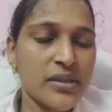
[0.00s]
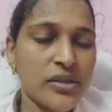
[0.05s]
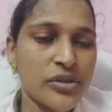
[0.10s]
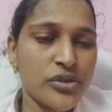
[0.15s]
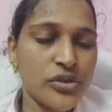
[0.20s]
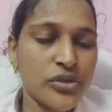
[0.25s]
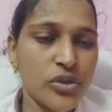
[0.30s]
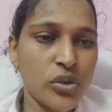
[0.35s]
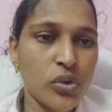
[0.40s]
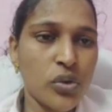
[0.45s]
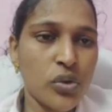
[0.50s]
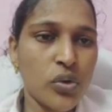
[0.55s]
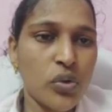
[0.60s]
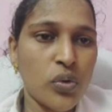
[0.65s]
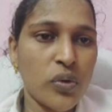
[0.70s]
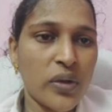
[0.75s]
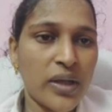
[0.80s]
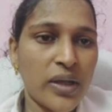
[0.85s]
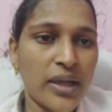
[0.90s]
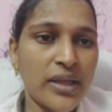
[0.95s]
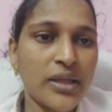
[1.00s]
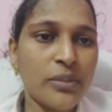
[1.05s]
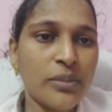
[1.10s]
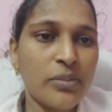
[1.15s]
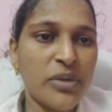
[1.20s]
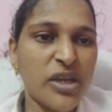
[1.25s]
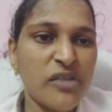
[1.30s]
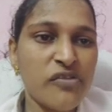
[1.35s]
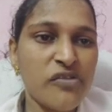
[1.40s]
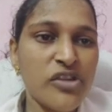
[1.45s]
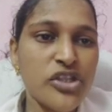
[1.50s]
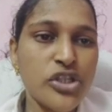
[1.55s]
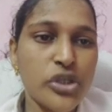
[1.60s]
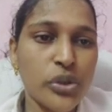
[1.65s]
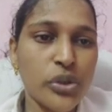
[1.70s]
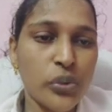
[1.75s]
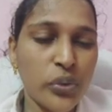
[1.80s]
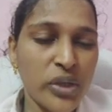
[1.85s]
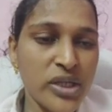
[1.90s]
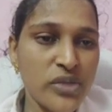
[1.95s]
So in the previous
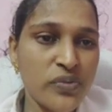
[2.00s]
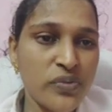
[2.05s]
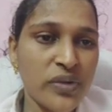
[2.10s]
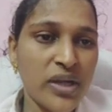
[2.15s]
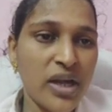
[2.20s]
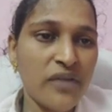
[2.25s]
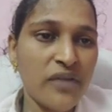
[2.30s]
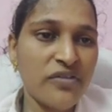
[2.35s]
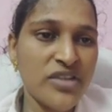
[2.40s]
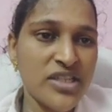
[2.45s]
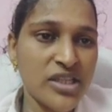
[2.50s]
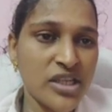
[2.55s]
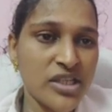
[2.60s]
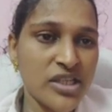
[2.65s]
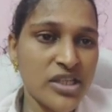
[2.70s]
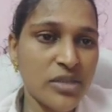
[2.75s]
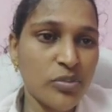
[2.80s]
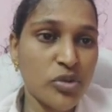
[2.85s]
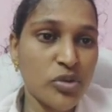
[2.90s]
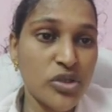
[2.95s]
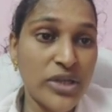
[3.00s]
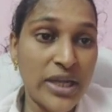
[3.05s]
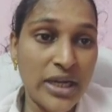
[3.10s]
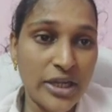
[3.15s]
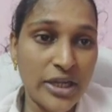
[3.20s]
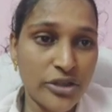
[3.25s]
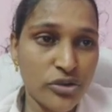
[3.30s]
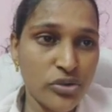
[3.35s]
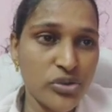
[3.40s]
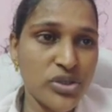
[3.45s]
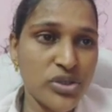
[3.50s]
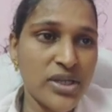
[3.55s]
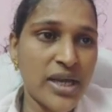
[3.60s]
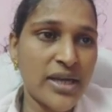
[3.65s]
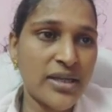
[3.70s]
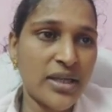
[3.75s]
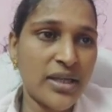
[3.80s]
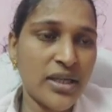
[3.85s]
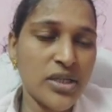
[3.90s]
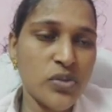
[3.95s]
unit we have discussed about
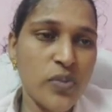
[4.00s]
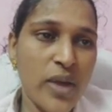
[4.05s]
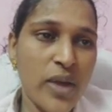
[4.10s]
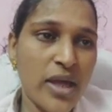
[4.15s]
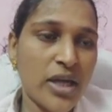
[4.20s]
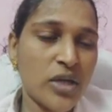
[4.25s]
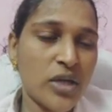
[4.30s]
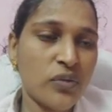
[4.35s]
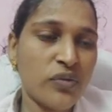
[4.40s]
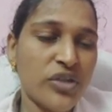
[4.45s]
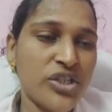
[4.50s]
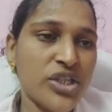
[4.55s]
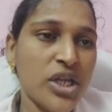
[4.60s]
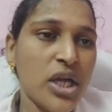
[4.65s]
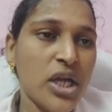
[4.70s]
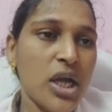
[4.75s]
electrostatics, wherein which